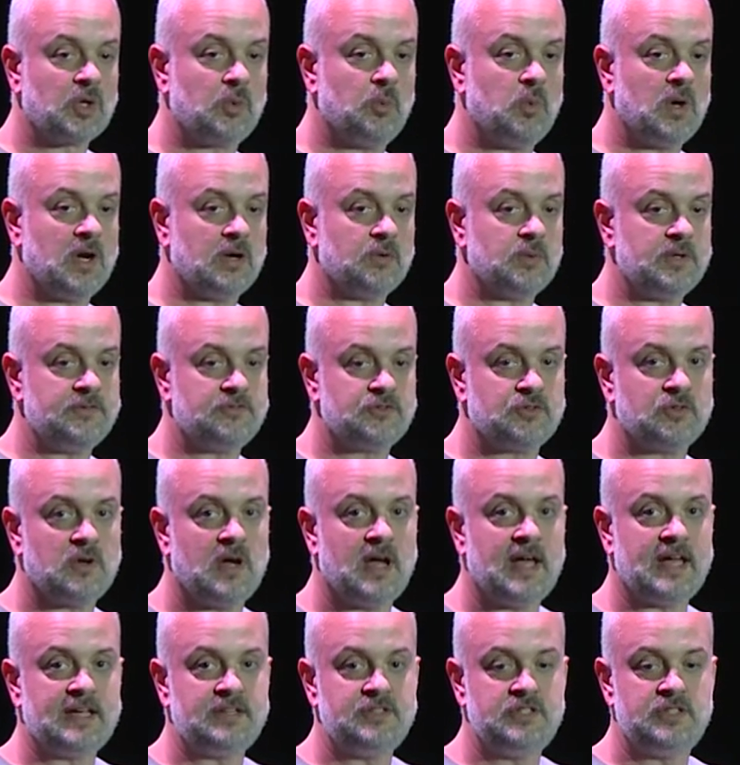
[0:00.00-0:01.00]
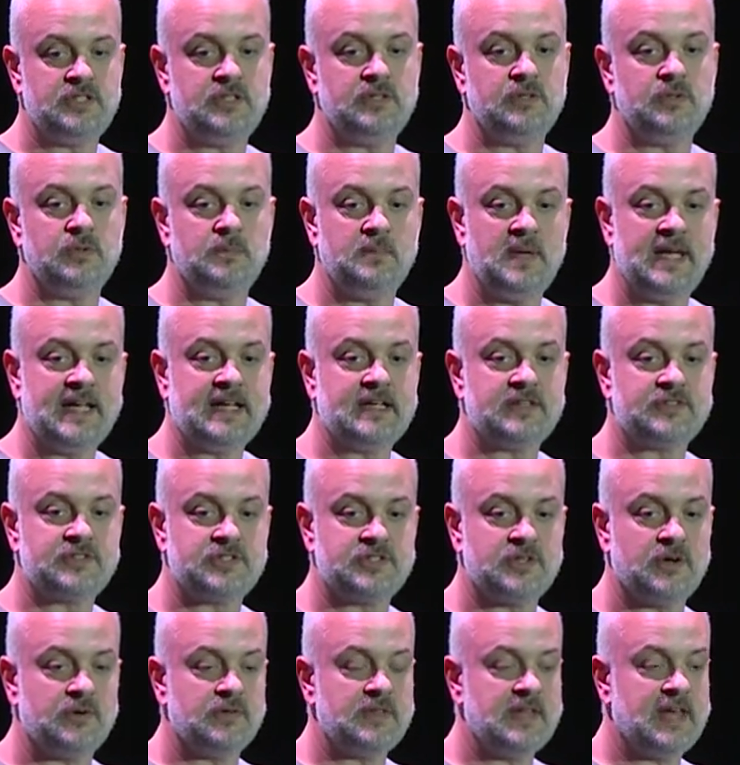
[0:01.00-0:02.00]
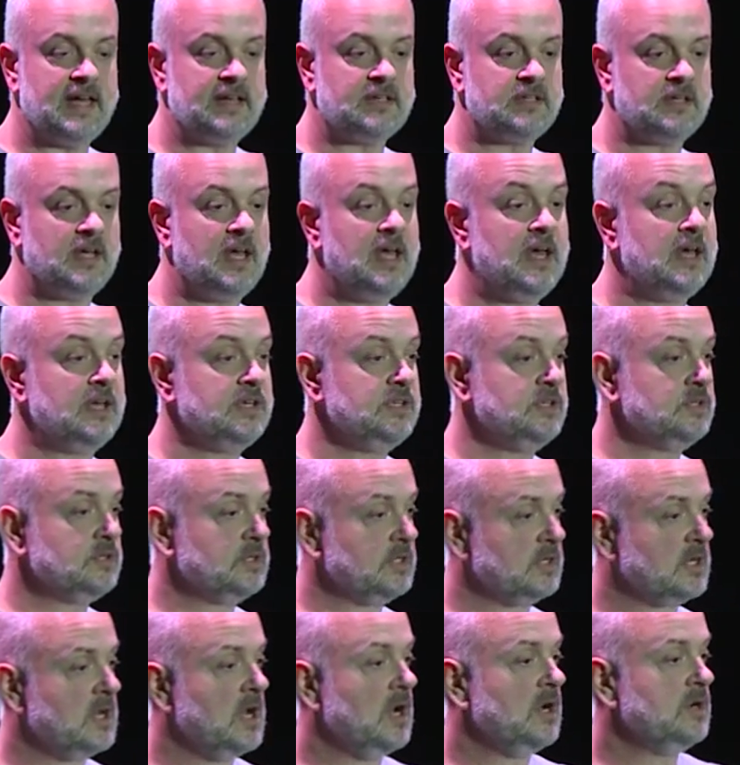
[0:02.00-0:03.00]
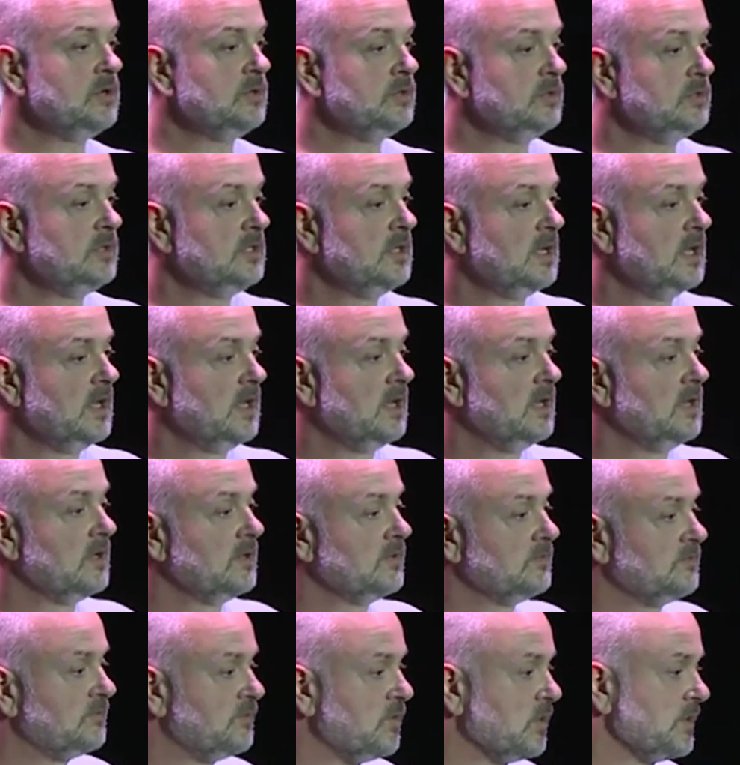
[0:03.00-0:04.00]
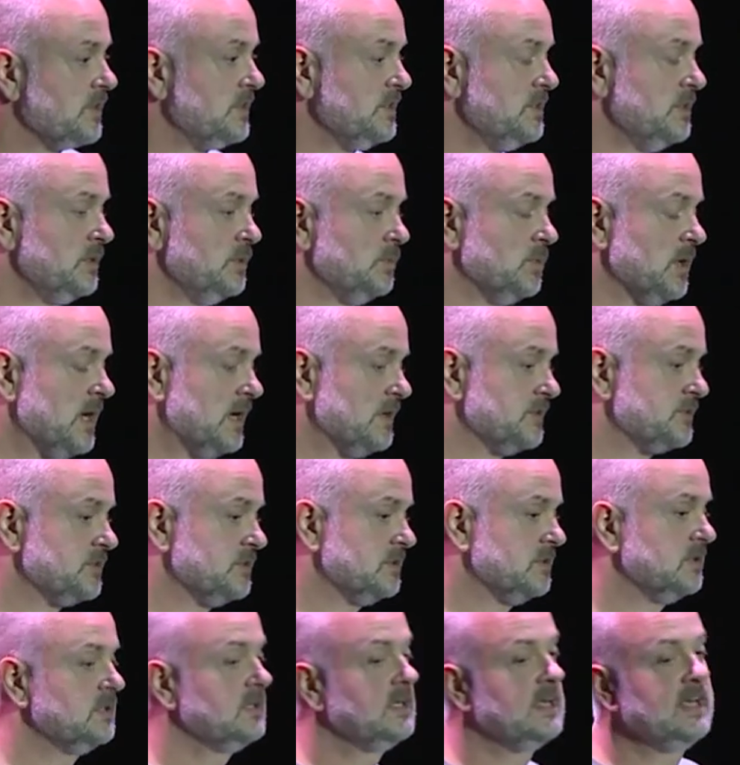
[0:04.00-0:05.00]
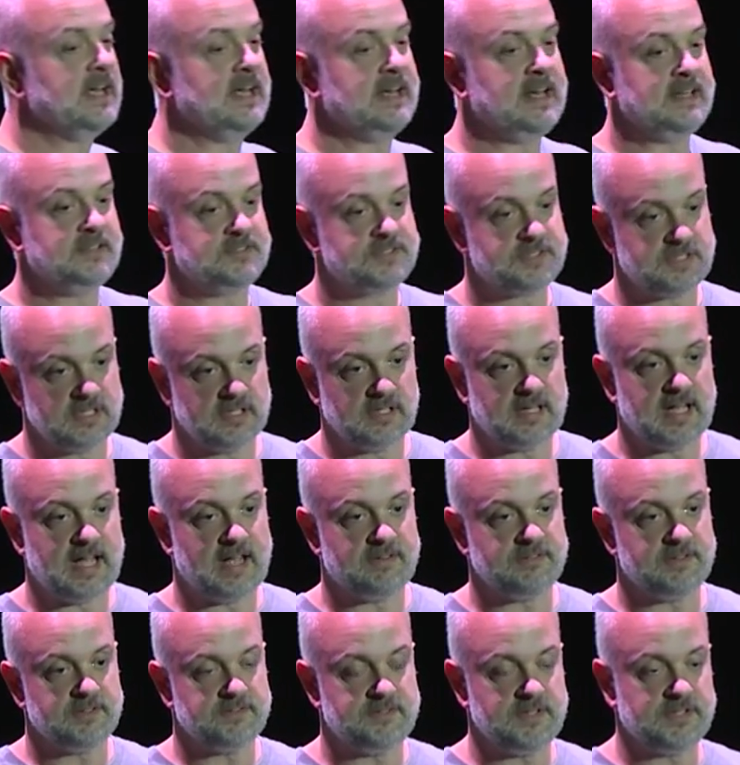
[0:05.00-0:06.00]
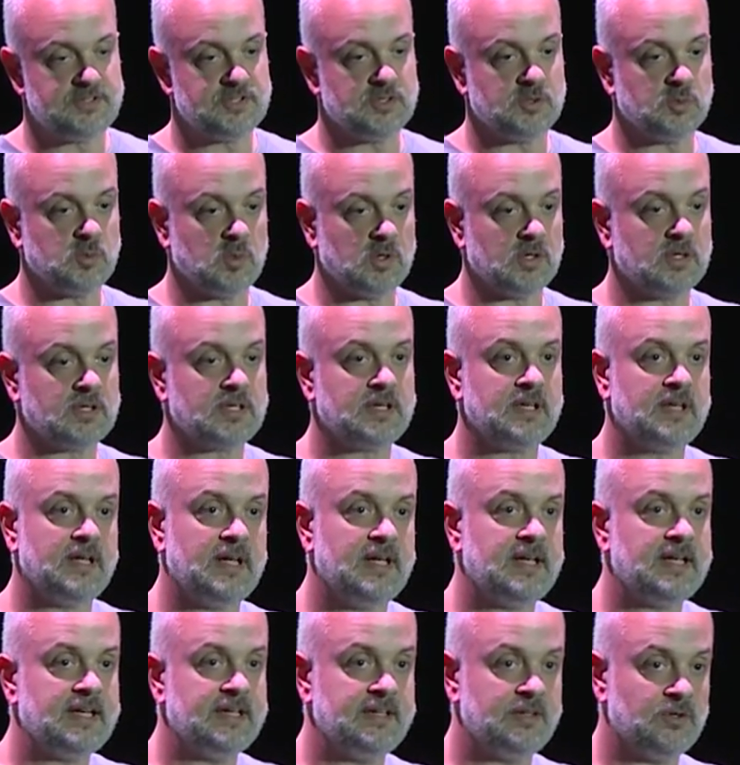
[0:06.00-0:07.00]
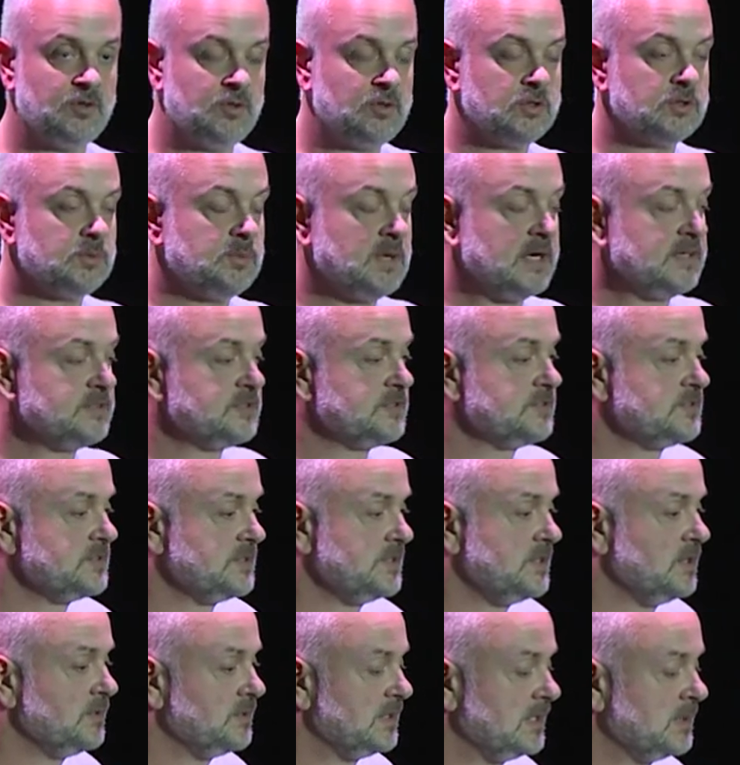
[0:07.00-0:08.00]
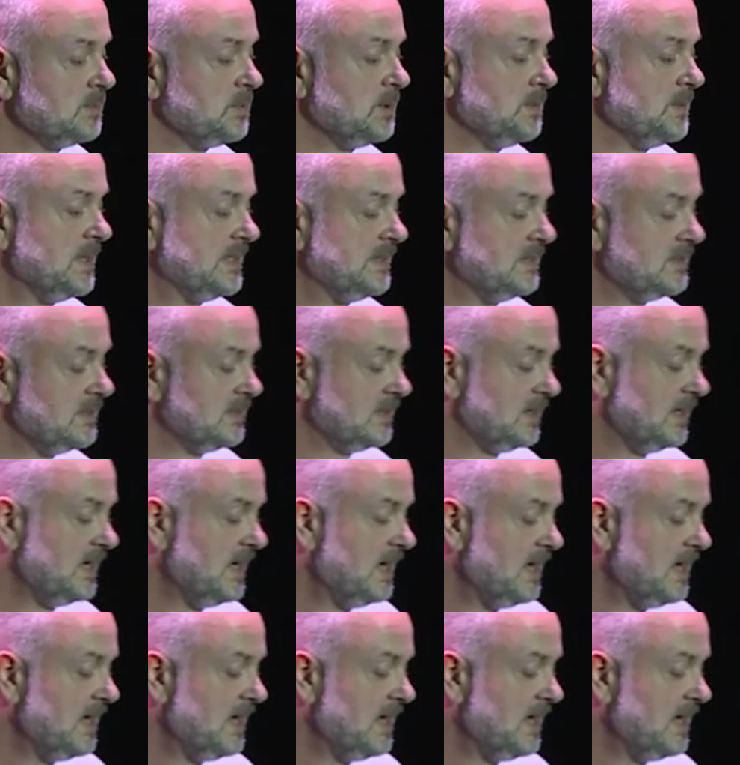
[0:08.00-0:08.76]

where we've tried to make it so that you can code for the new browser and still have the feature work in older browsers that don't implement it.